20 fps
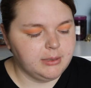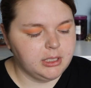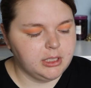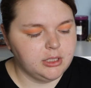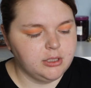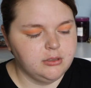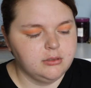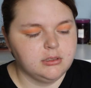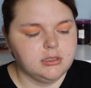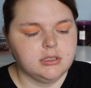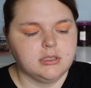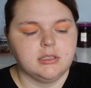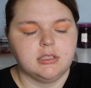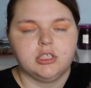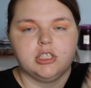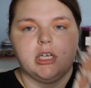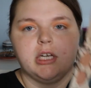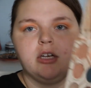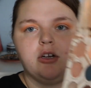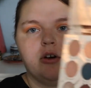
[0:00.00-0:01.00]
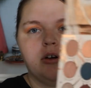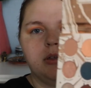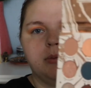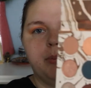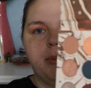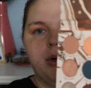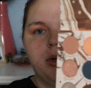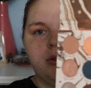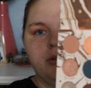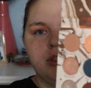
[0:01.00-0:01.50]
going to use is a shade called
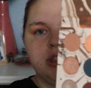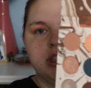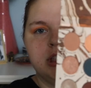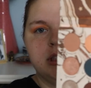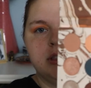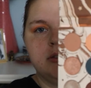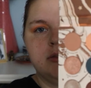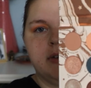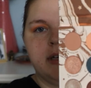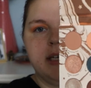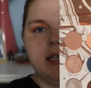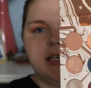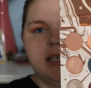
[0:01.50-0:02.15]
Potion right